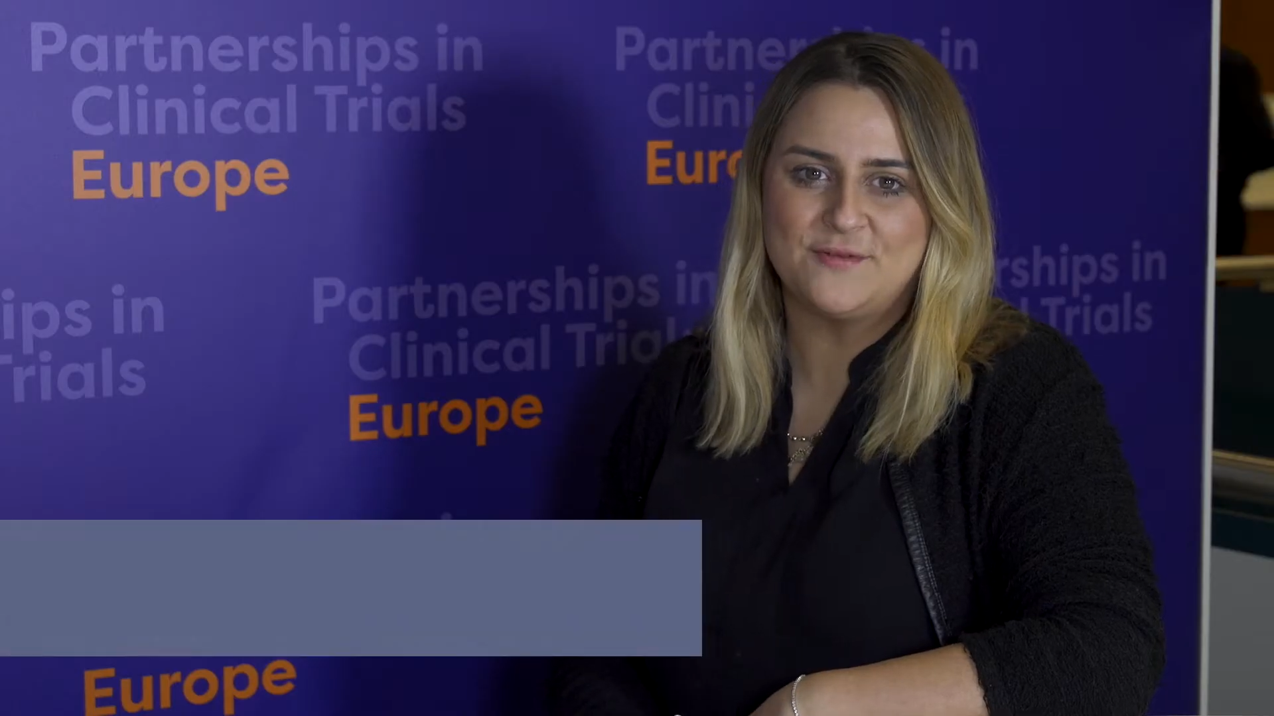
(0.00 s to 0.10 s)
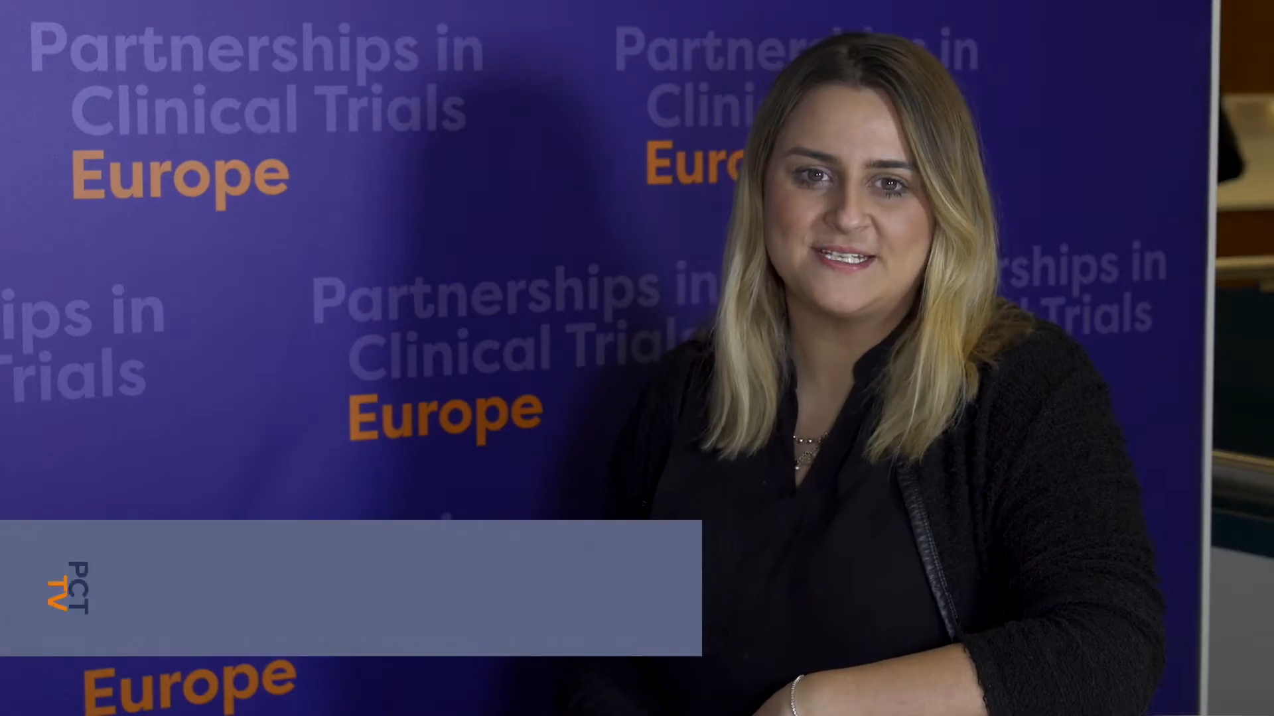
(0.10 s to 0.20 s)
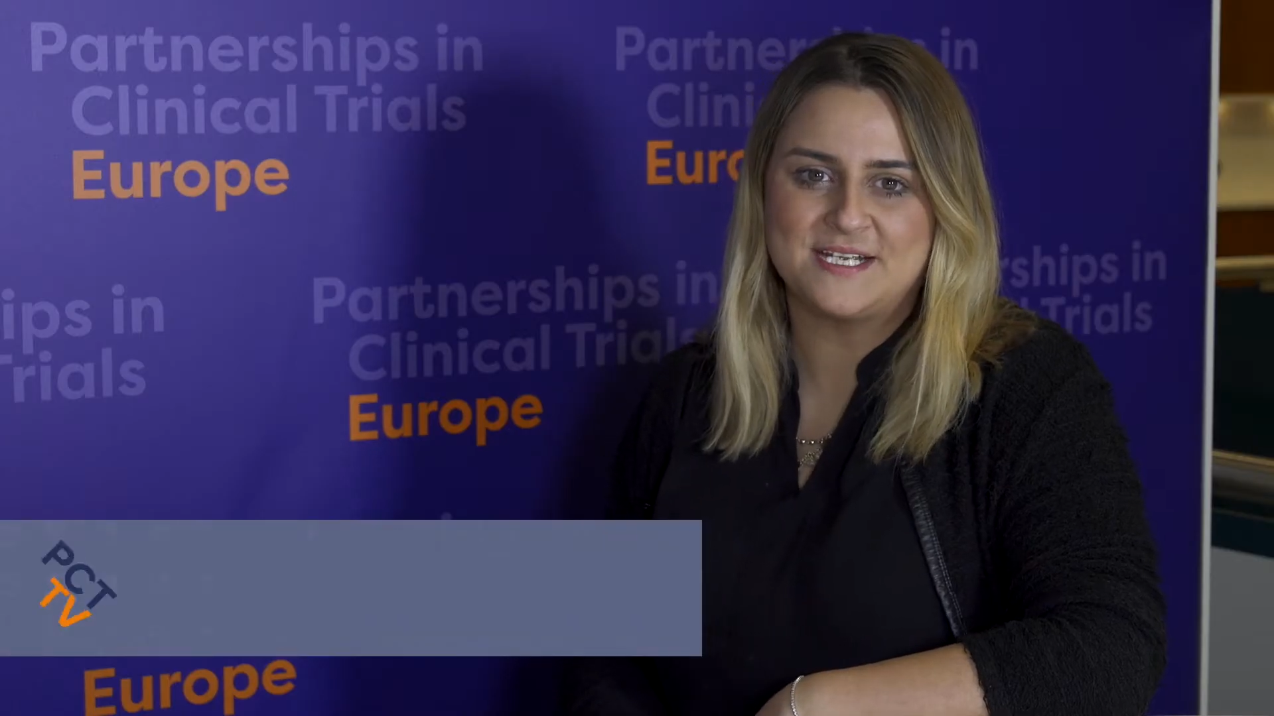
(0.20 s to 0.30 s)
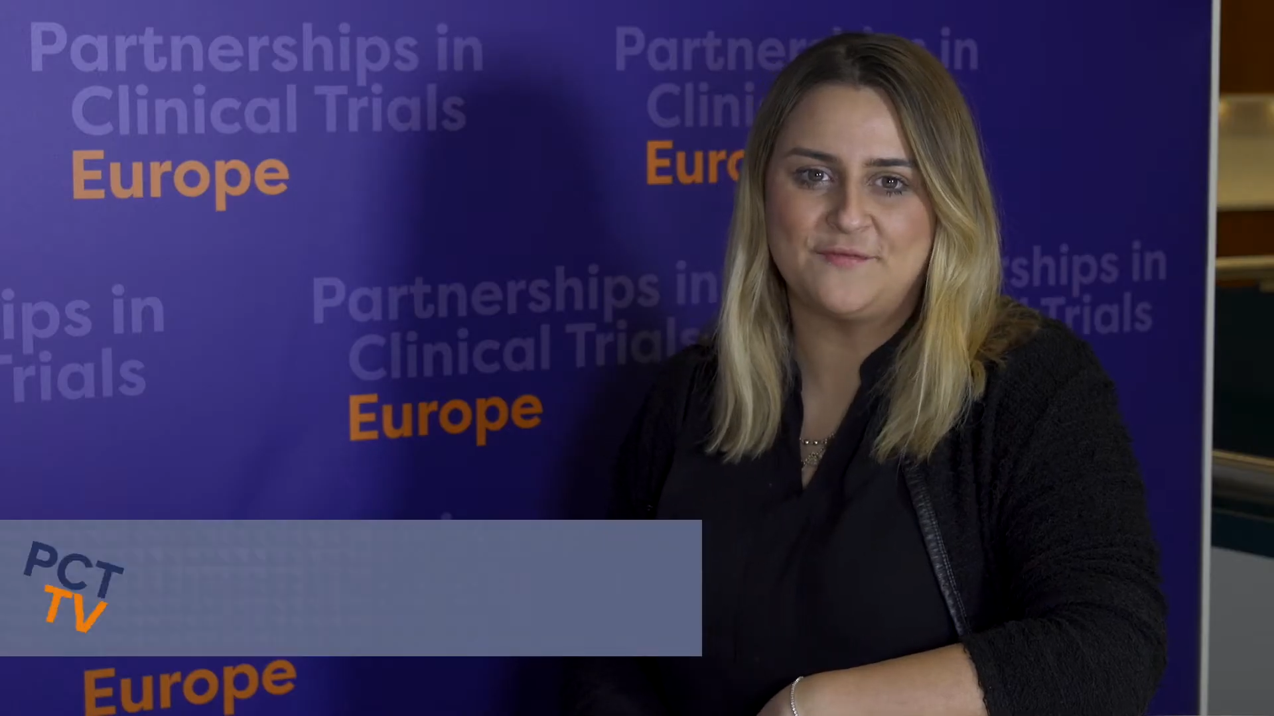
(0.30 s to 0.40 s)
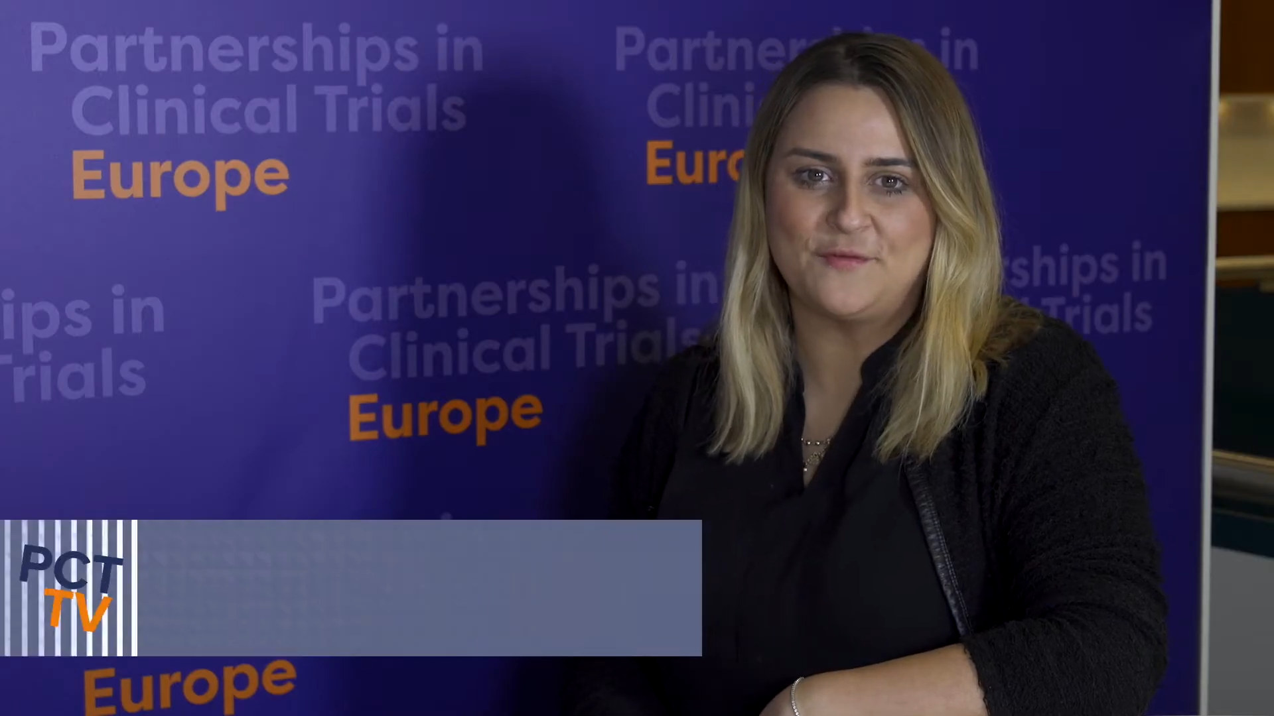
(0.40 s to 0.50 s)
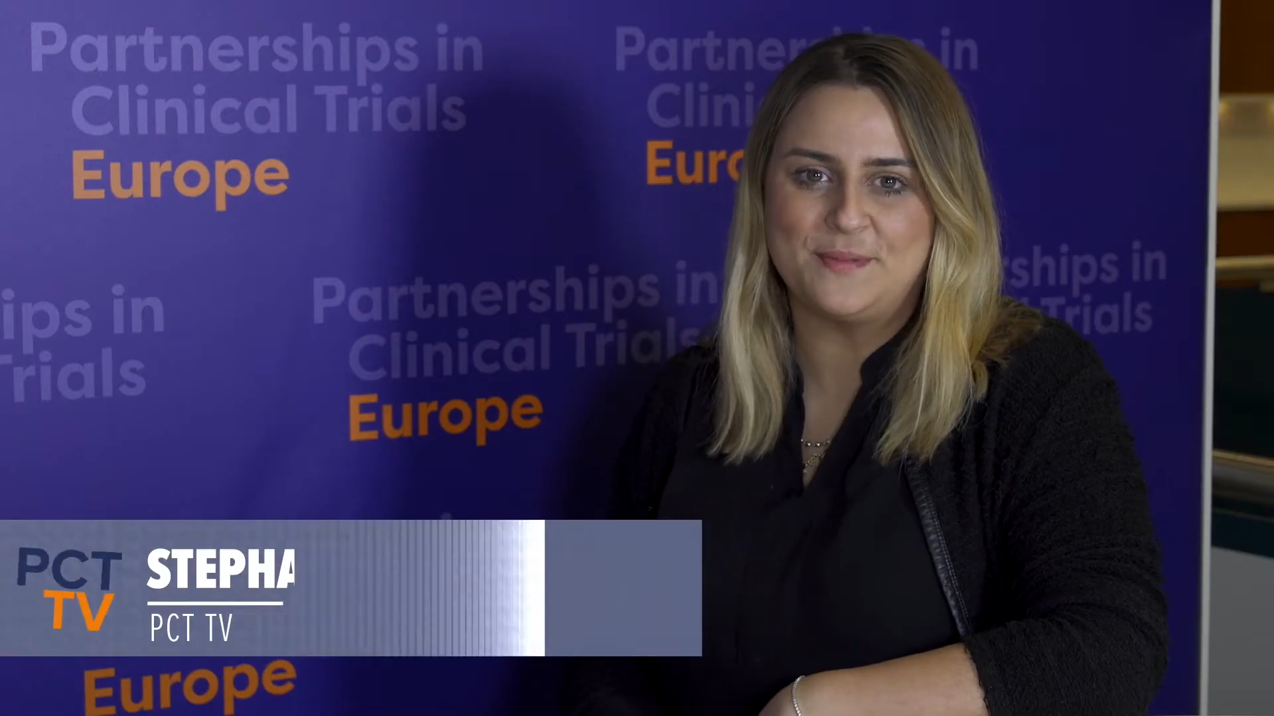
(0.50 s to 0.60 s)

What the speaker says: Whitaker from